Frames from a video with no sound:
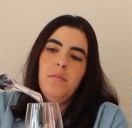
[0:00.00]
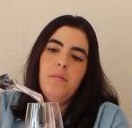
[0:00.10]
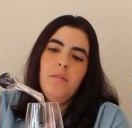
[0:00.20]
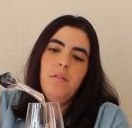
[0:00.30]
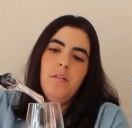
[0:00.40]

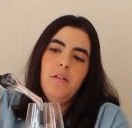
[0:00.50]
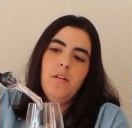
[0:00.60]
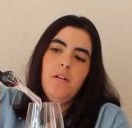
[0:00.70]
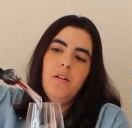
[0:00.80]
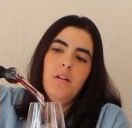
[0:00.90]

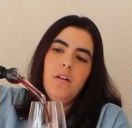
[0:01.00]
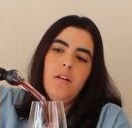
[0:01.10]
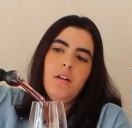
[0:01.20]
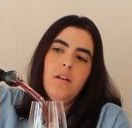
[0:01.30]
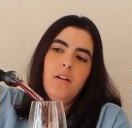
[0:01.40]

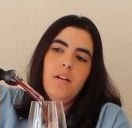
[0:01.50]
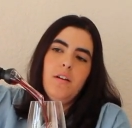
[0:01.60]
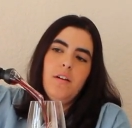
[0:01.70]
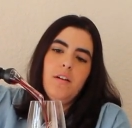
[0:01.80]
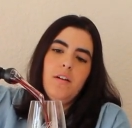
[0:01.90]

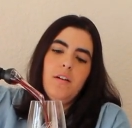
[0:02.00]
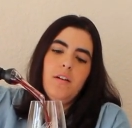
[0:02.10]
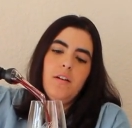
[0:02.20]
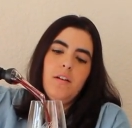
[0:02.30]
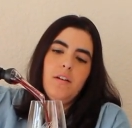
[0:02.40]

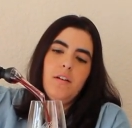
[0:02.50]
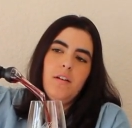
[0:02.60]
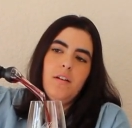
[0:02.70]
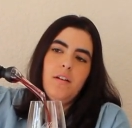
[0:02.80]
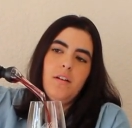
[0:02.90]

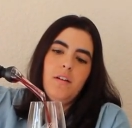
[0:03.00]
(no one is talking)